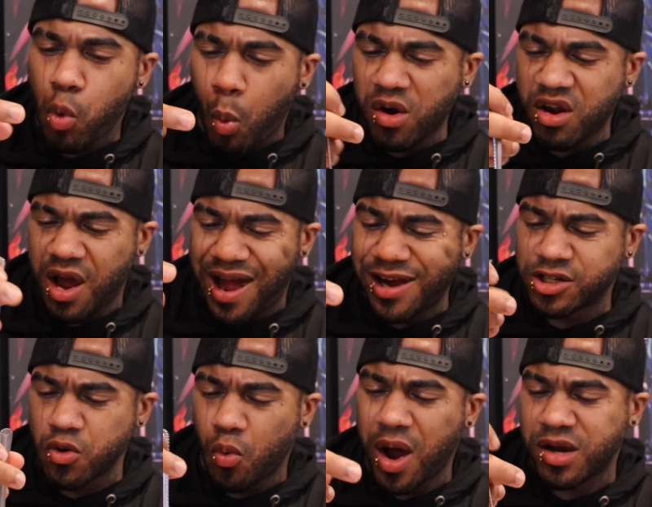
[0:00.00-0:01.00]
One day I
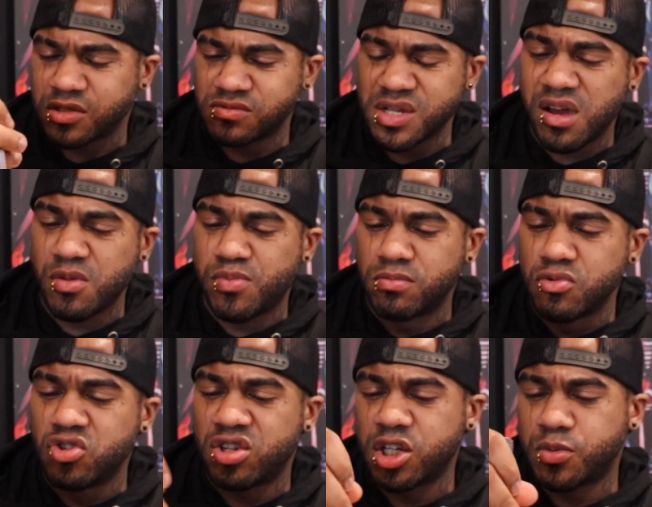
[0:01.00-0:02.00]
asked her why. The hell you put
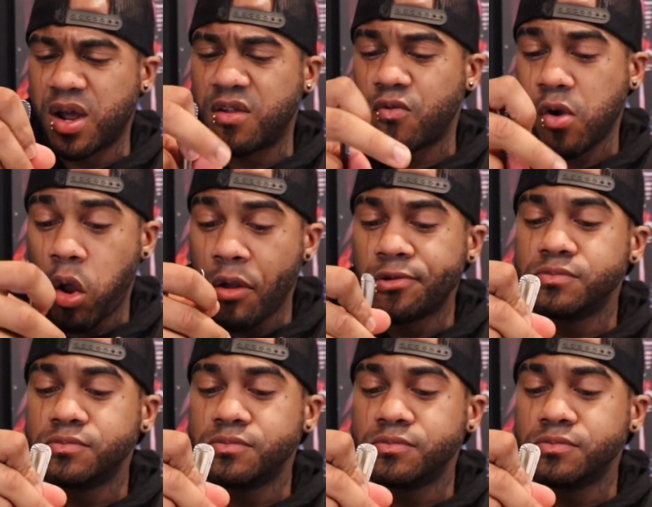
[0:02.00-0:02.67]
blue cheese on spaghetti for?